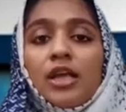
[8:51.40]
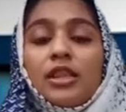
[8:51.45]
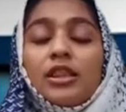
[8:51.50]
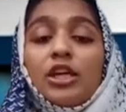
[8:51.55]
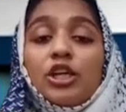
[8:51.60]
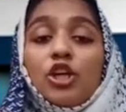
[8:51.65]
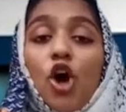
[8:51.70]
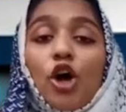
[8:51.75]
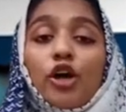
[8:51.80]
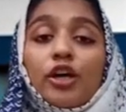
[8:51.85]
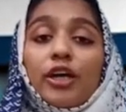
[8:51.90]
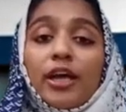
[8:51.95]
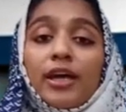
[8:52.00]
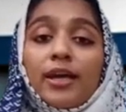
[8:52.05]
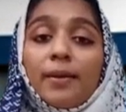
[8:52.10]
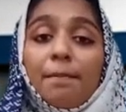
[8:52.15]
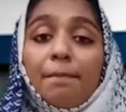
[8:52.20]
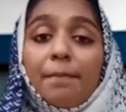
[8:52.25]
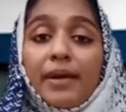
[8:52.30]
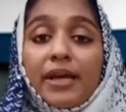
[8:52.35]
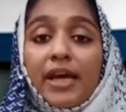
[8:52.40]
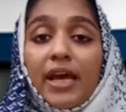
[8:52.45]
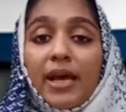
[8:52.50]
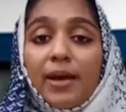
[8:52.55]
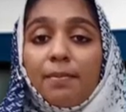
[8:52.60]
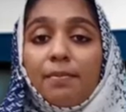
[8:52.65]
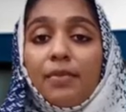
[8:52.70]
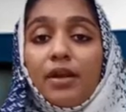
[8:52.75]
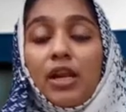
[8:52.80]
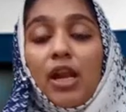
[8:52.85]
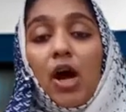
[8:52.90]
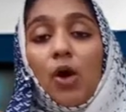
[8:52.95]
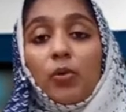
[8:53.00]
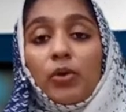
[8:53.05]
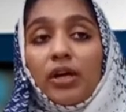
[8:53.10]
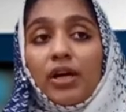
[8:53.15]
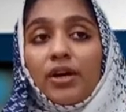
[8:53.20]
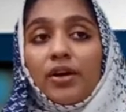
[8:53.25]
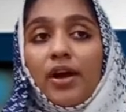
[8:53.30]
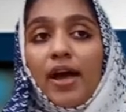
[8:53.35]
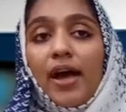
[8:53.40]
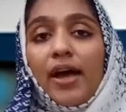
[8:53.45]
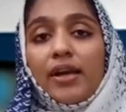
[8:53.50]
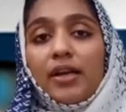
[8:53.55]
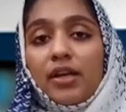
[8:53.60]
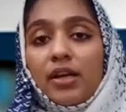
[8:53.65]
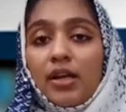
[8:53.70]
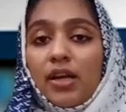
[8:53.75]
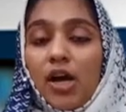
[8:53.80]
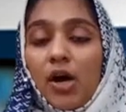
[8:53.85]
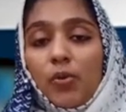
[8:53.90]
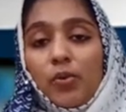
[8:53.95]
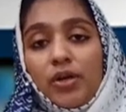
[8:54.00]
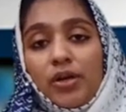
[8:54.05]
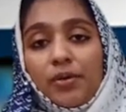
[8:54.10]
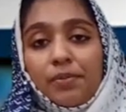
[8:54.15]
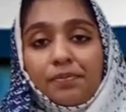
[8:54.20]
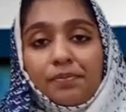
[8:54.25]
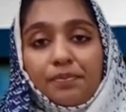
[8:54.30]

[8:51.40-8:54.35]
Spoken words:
The knocking became louder and louder.